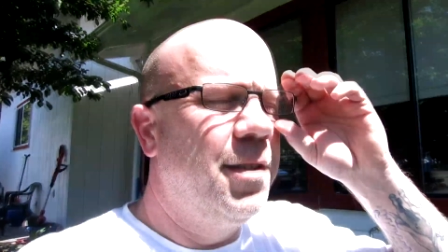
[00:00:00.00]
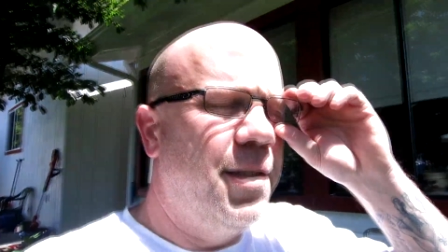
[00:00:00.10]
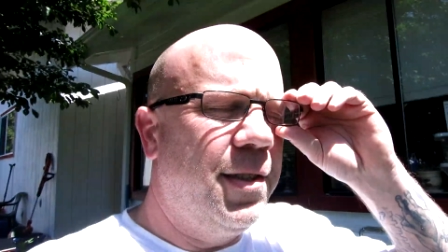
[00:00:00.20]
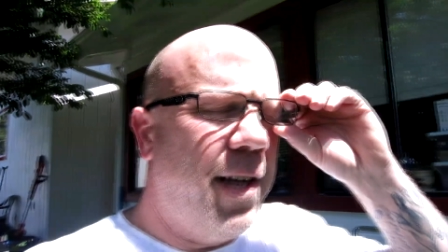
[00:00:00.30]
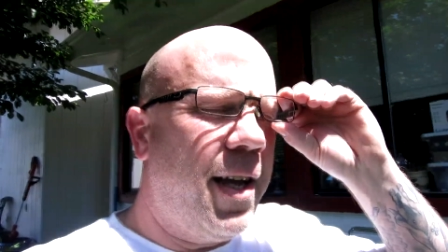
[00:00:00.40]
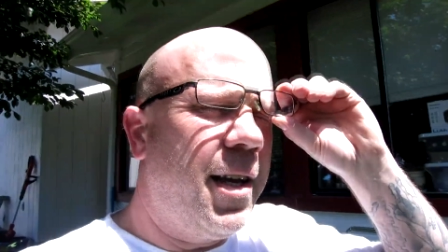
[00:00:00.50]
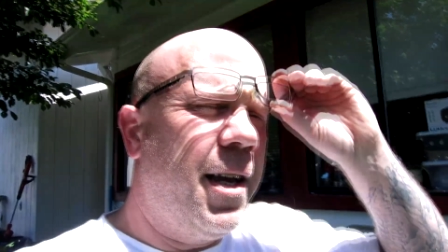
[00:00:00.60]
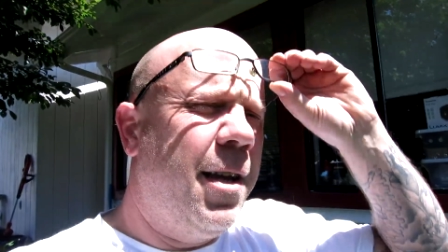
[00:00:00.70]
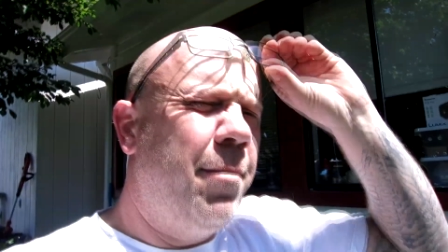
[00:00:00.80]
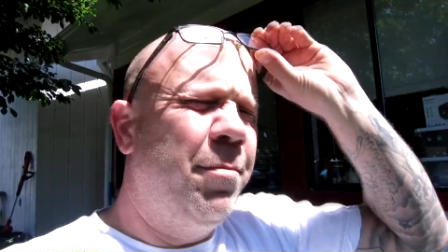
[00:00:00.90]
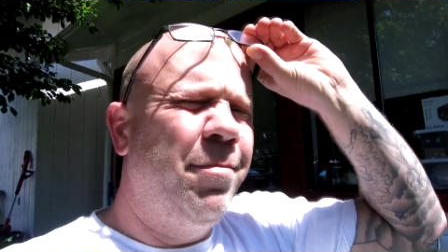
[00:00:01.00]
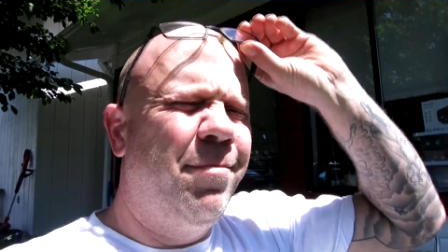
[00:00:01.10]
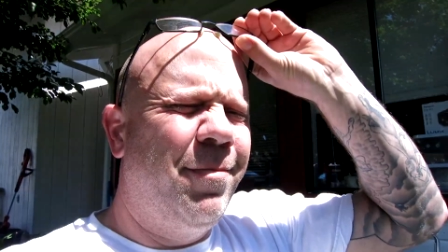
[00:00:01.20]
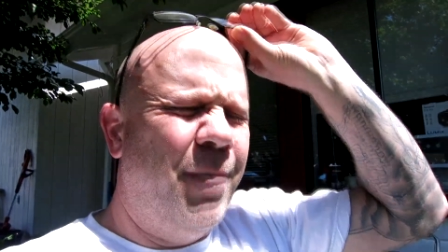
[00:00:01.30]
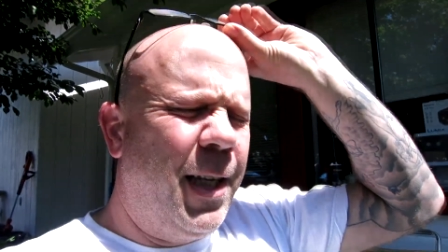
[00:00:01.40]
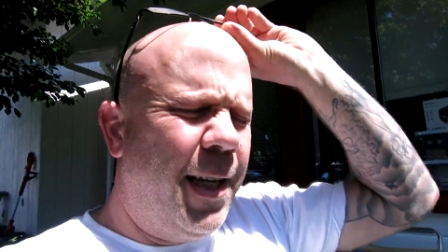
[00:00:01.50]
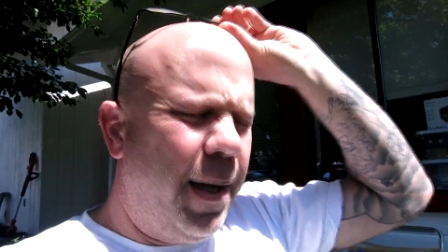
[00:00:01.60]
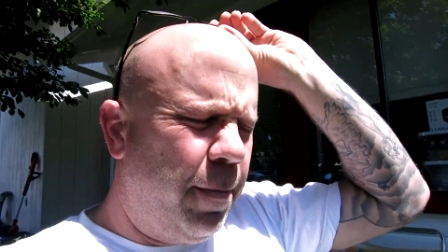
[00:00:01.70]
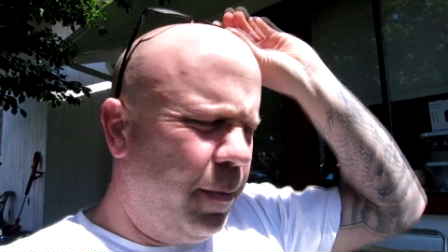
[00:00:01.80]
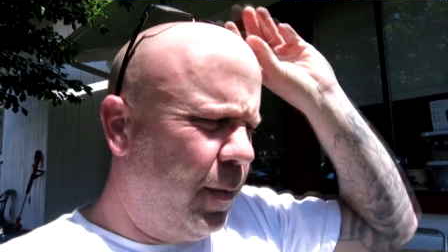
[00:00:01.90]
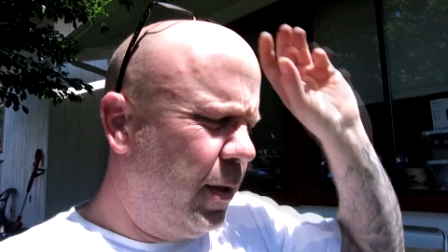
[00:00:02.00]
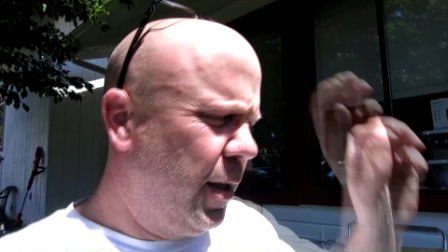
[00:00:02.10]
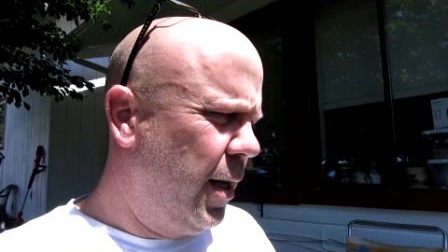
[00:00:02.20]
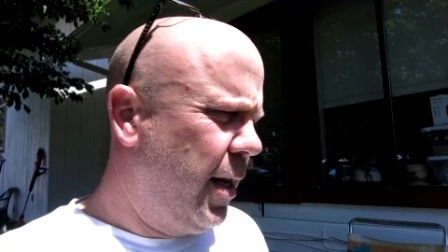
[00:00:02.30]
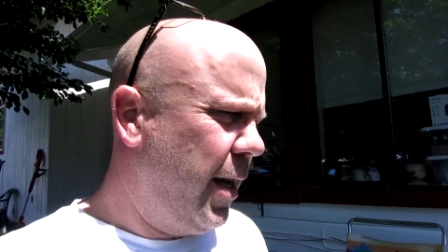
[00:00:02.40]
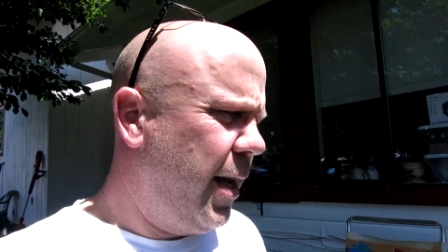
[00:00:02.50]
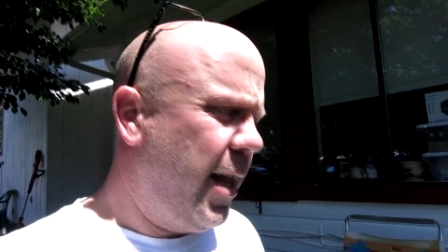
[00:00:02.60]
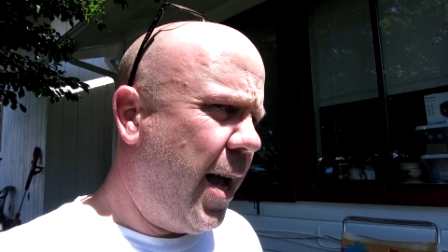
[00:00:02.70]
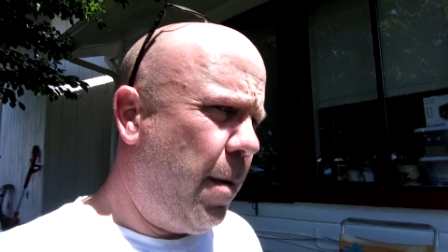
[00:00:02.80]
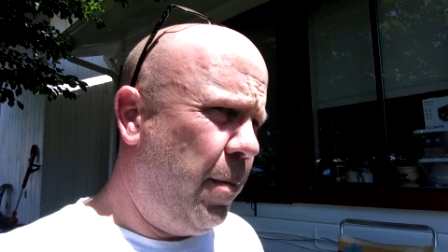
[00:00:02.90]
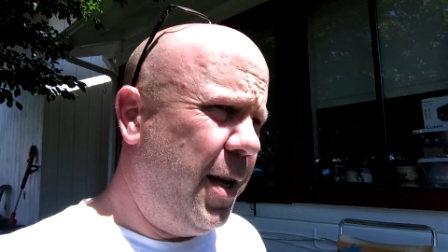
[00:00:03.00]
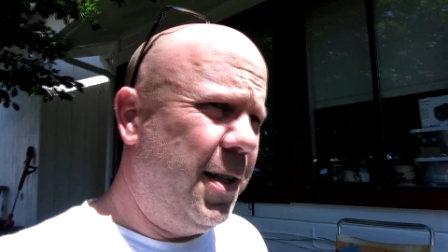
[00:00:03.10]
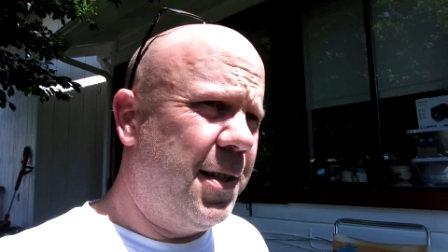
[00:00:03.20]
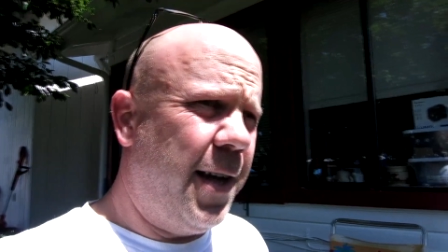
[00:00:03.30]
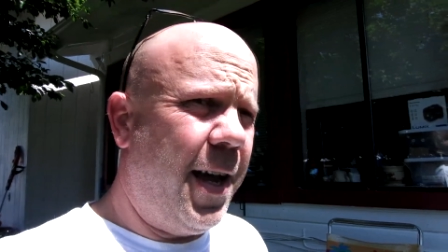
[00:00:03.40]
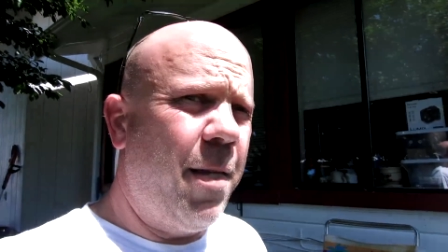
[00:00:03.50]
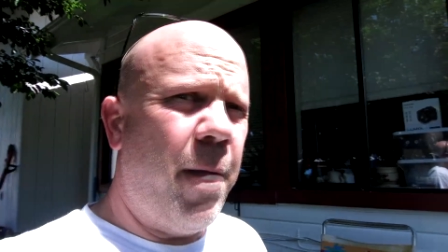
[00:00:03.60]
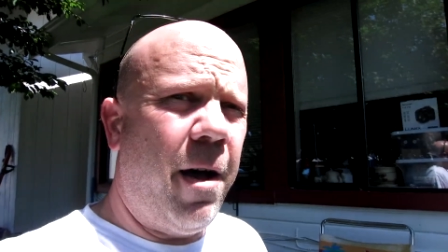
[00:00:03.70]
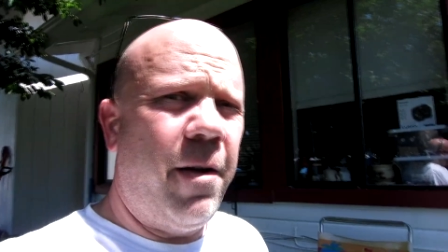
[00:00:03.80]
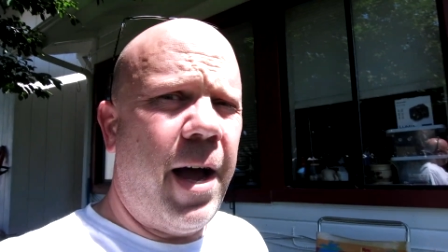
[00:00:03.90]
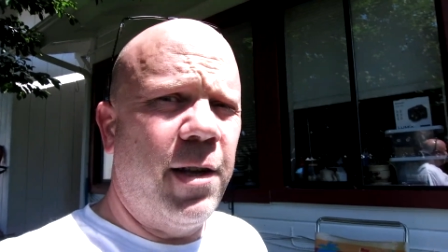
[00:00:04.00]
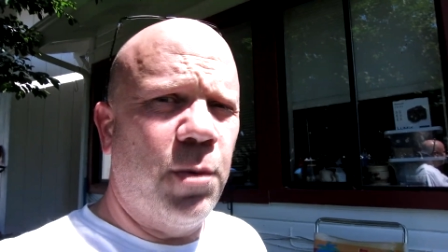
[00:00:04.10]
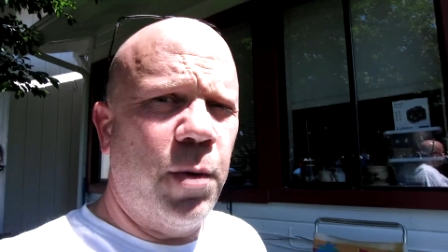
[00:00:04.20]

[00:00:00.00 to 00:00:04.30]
she's out again. Yep. And that means I am out as